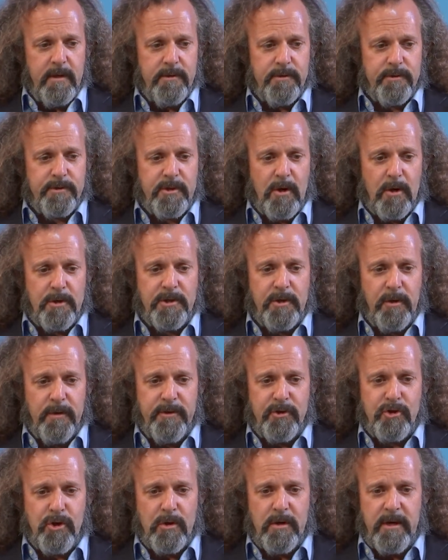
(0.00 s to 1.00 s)
started on
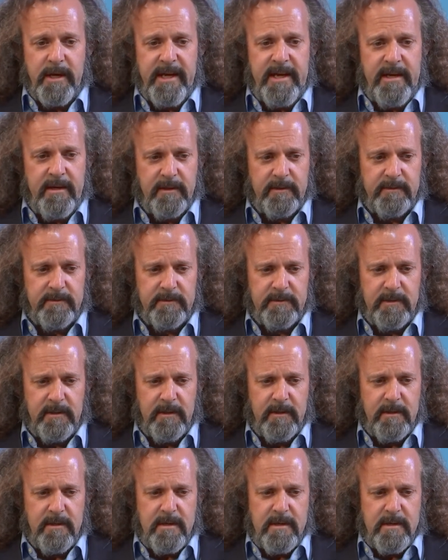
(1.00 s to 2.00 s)
the journey,
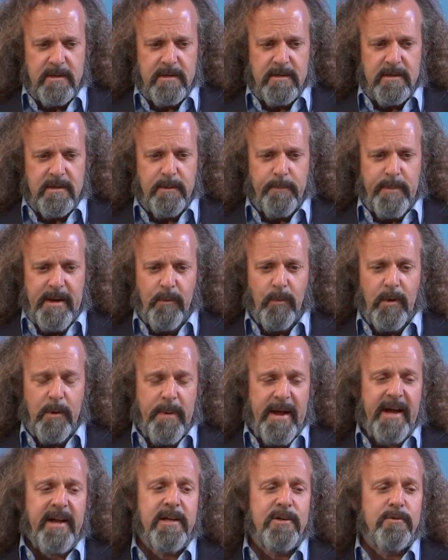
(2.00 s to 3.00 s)

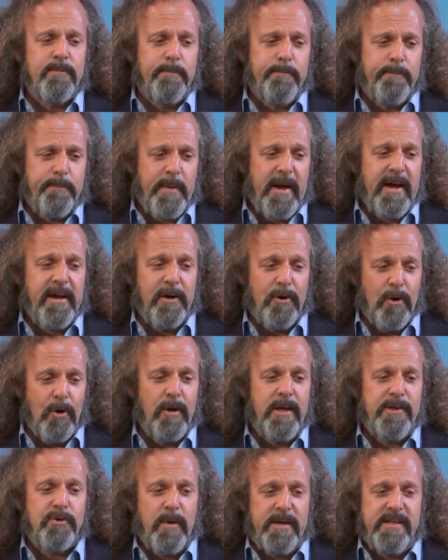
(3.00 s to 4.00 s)
back in
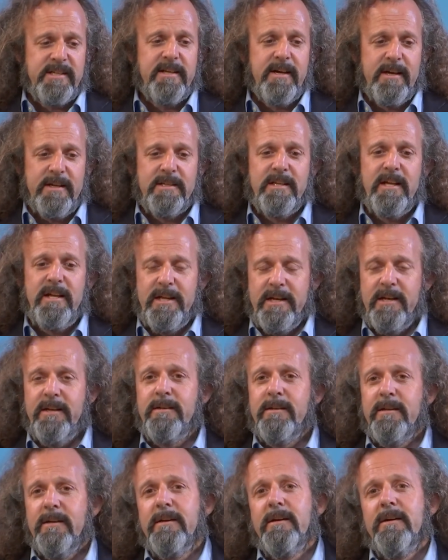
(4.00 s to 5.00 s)
early
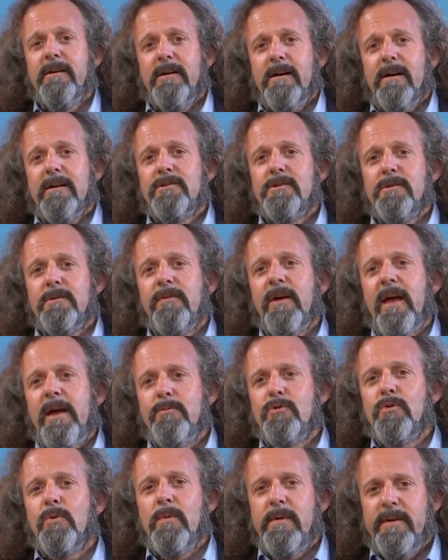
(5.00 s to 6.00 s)
2019, I sort of
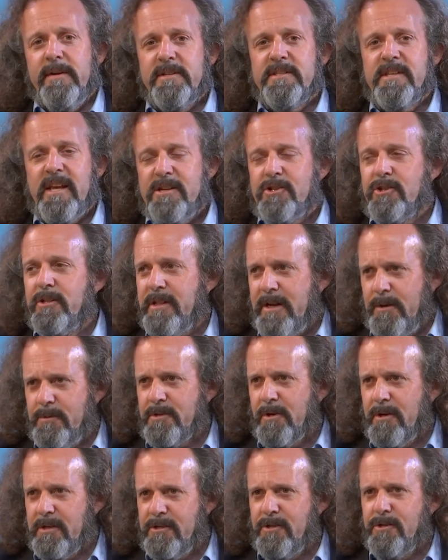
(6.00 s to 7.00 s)
came to a realization that I
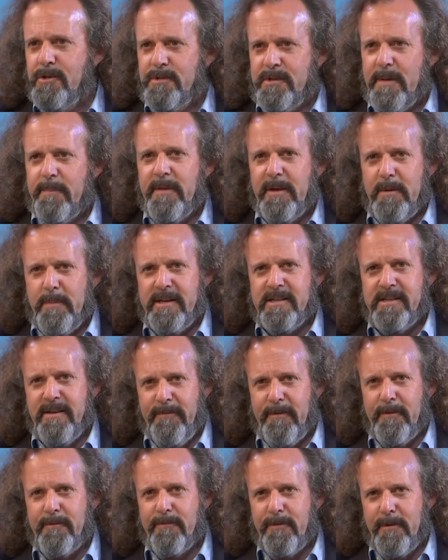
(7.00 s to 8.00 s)
was going to do something a bit
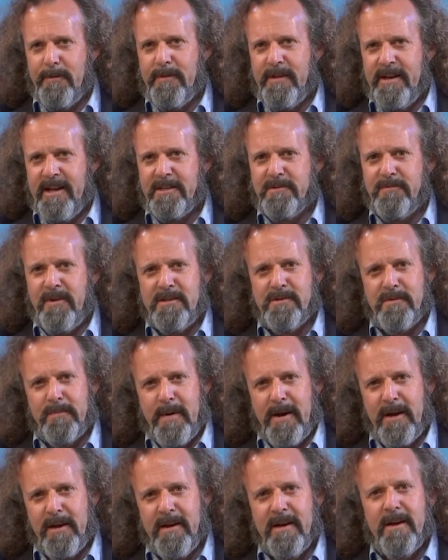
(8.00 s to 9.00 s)
different for the next phase
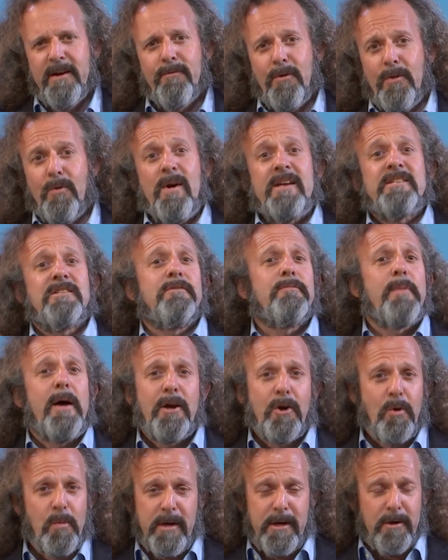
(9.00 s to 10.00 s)
for the rest of my
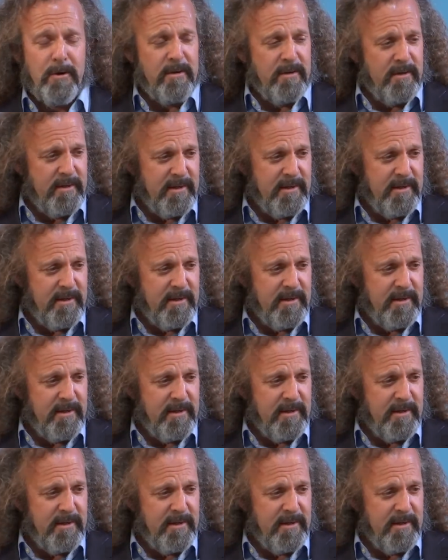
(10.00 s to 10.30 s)
career.